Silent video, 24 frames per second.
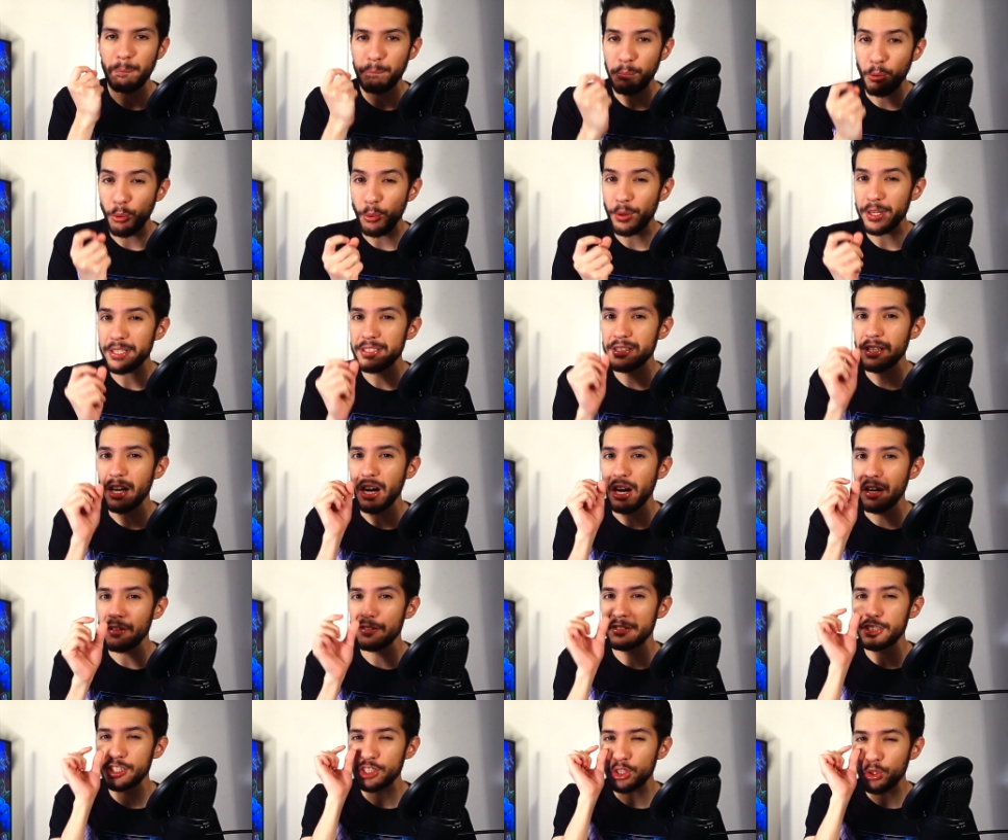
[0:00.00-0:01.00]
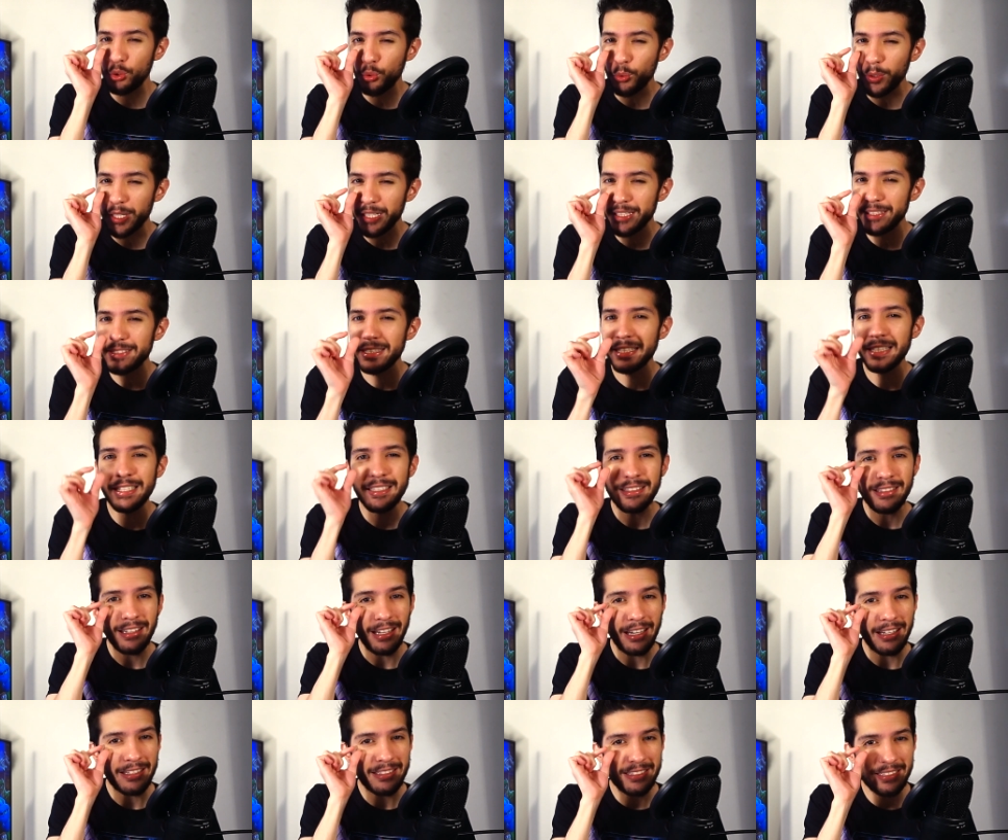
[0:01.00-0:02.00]
point of
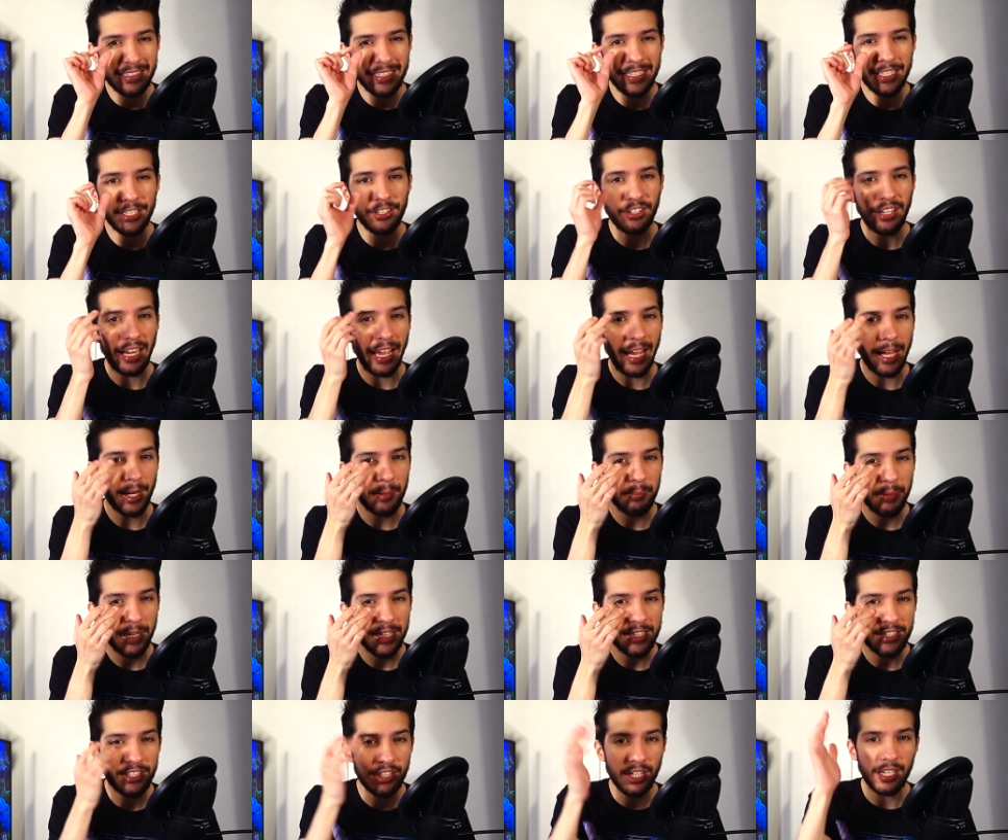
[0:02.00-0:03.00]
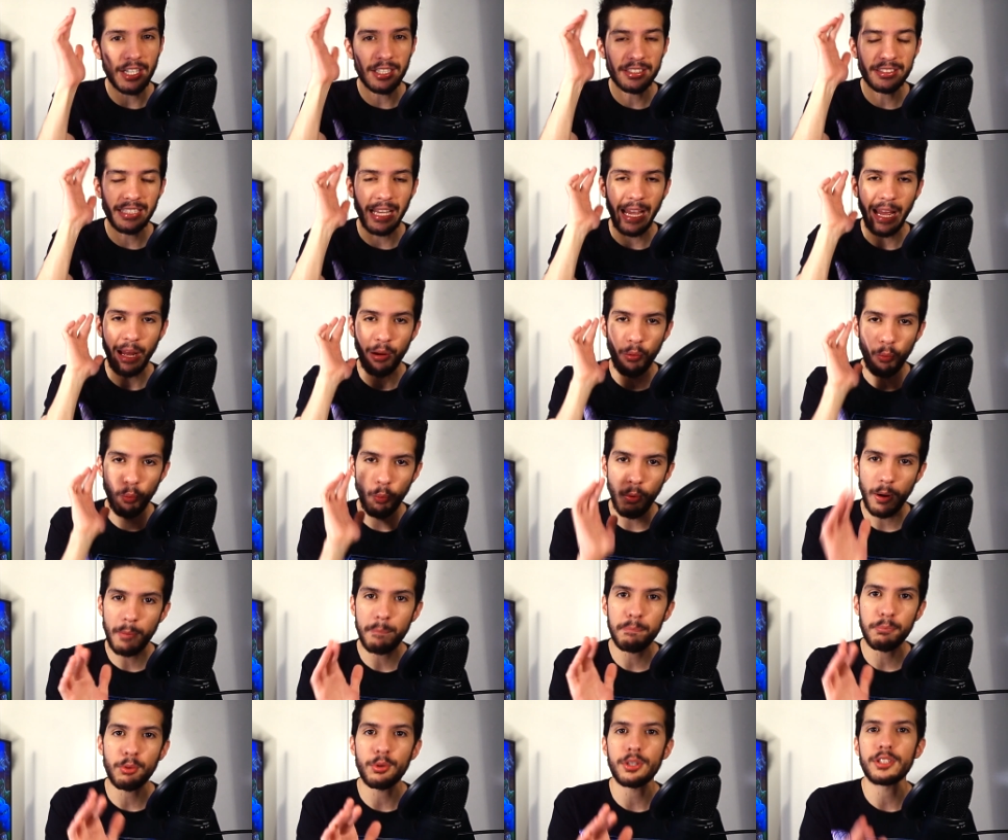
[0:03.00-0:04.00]
squeezing a tear out of my duct at
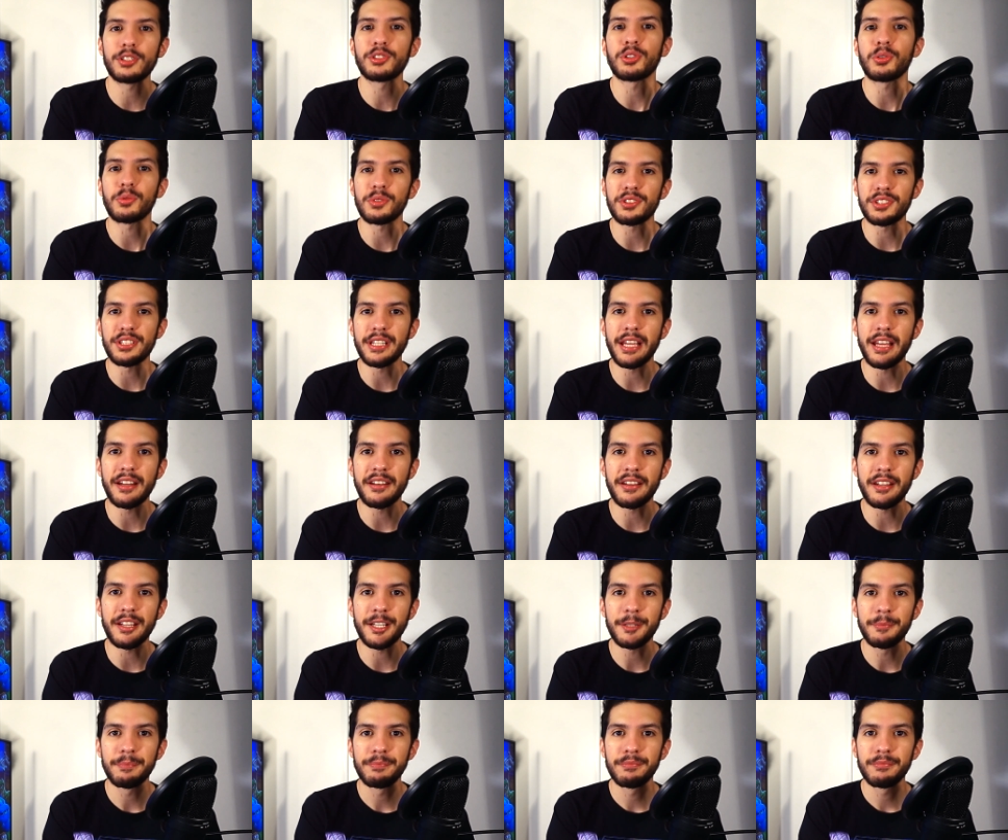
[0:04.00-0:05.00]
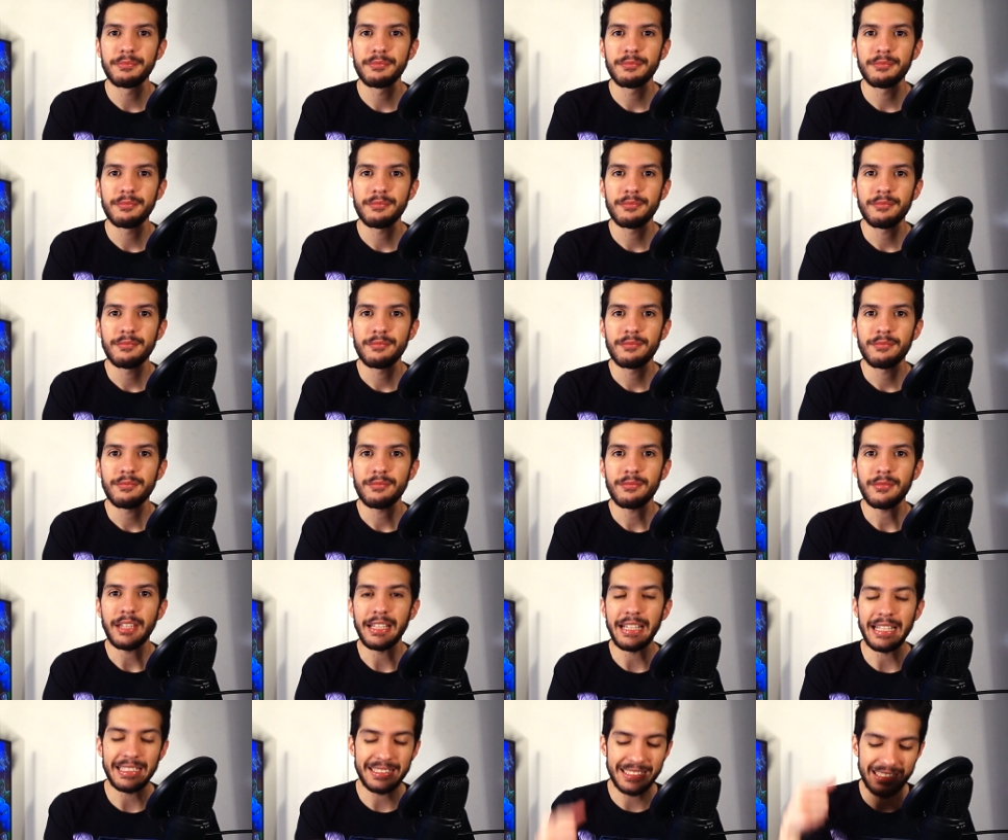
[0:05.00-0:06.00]
one point towards the ending.
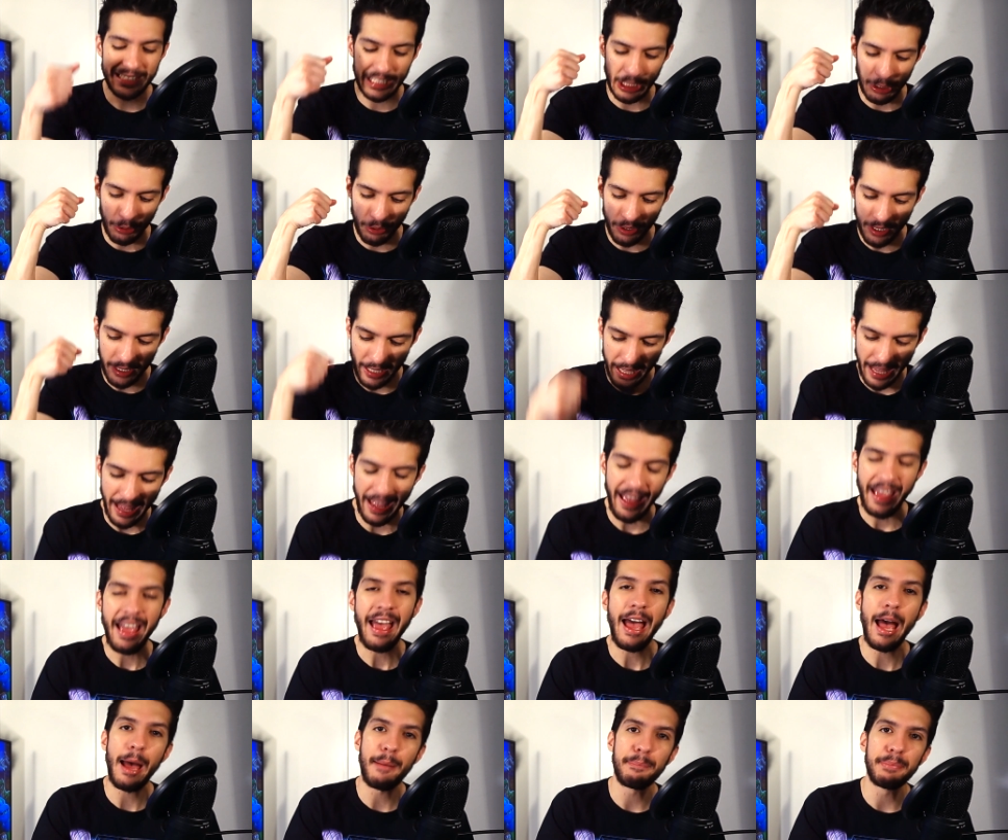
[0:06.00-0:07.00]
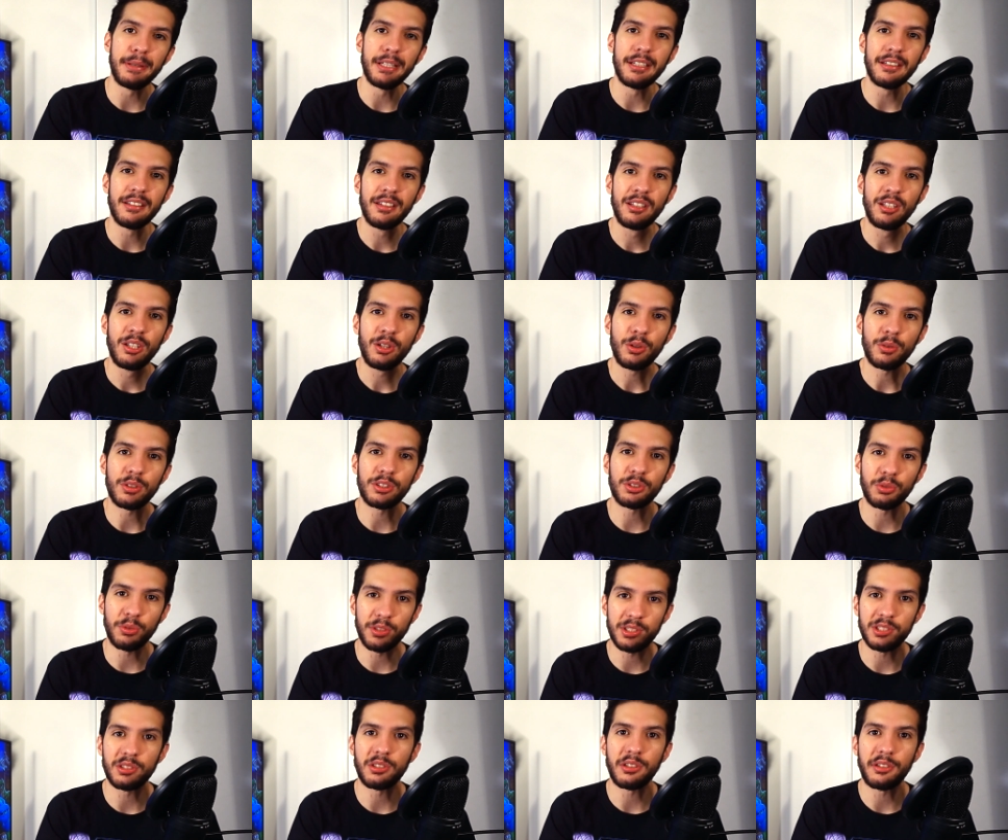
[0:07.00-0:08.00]
And that still happened with
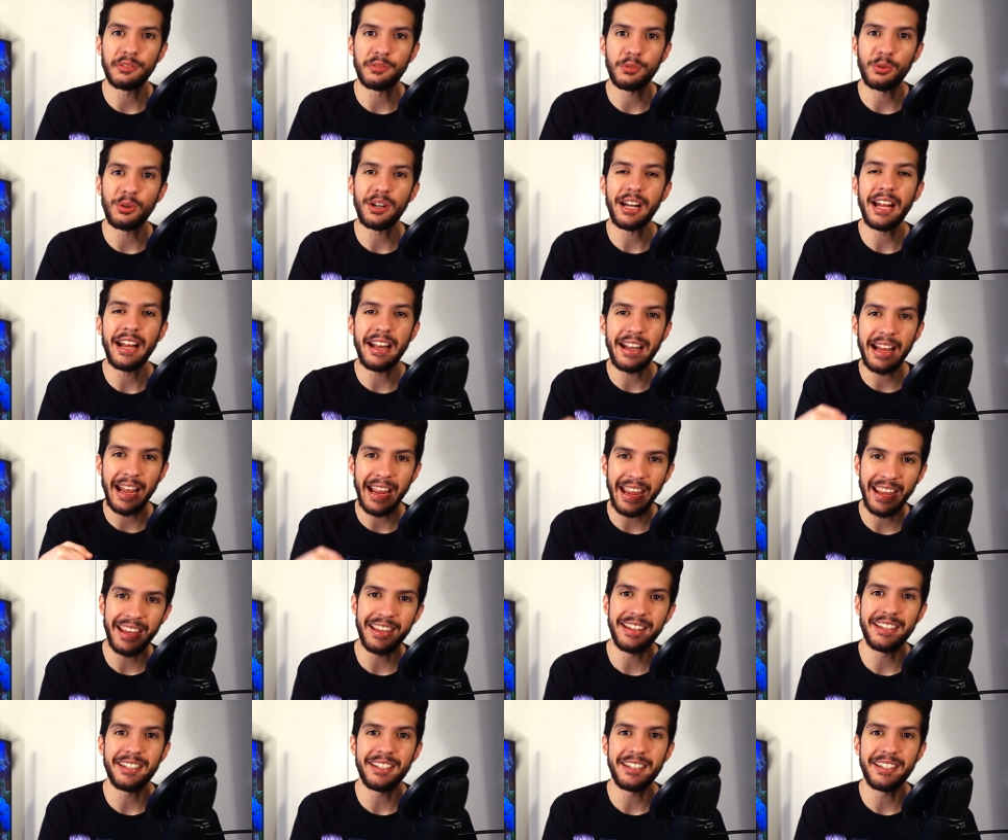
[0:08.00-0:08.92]
Toy Story four, and I hate